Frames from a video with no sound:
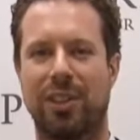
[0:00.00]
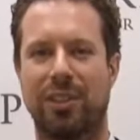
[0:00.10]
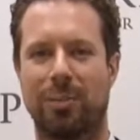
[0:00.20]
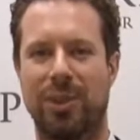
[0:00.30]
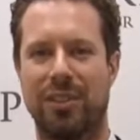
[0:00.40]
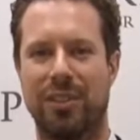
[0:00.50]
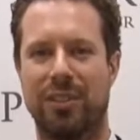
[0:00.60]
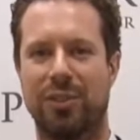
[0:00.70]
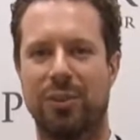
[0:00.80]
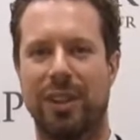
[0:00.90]
and your
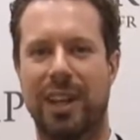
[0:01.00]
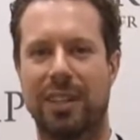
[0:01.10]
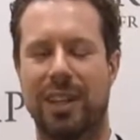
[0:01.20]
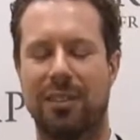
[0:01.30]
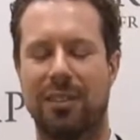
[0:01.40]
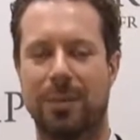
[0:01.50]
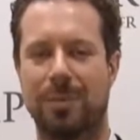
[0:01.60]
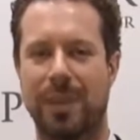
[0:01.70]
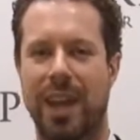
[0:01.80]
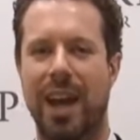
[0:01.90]
businesses to the next
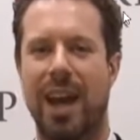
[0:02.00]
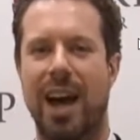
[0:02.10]
level.